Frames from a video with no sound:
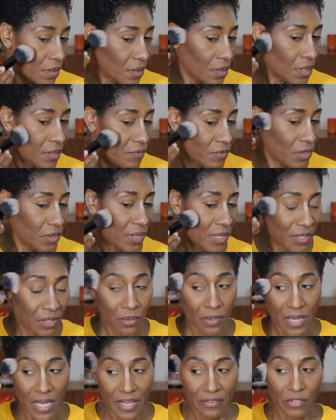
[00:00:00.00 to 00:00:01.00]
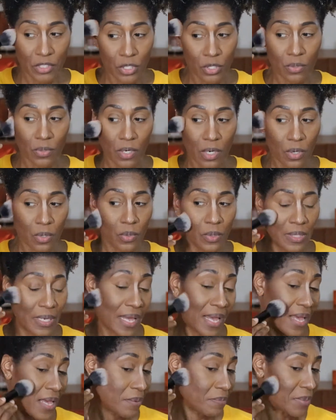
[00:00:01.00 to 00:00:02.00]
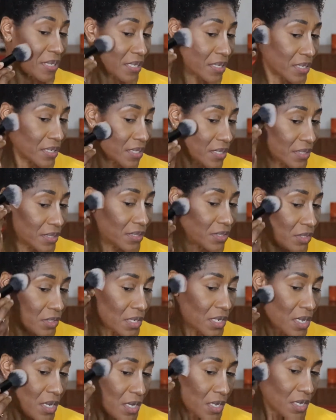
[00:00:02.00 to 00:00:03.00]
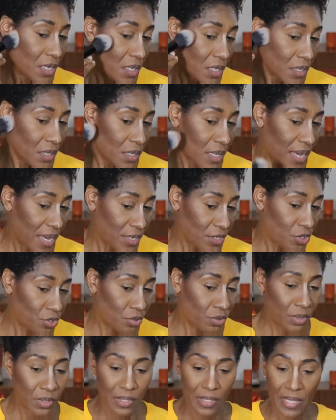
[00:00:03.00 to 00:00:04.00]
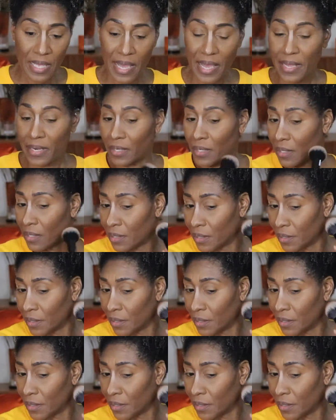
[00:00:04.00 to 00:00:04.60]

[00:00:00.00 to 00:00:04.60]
Even though I don't have to do a whole lot because I used that